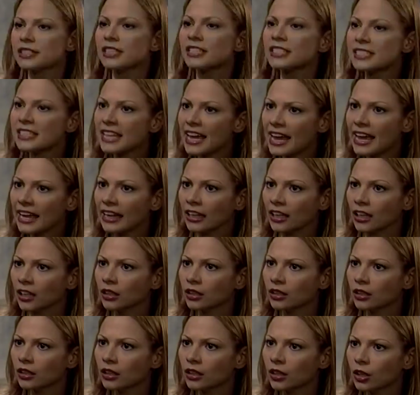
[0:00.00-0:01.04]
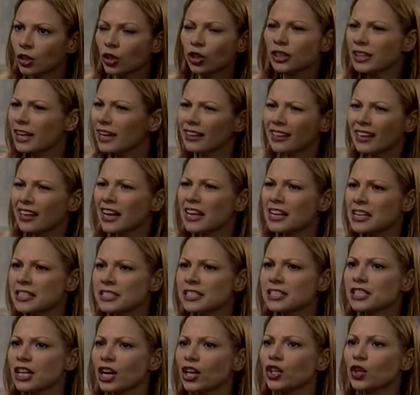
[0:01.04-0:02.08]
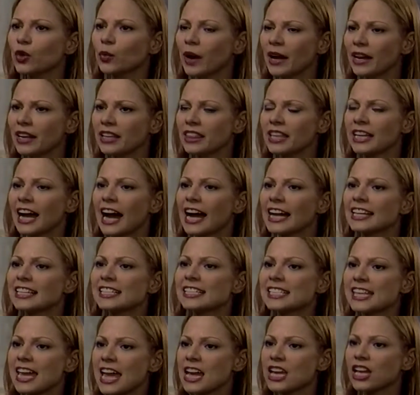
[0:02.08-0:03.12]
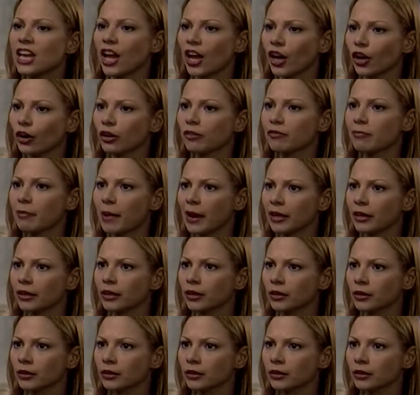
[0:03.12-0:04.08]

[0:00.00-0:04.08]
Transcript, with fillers: Today. Look, not like I need to tell you anything. I can take care of Michael.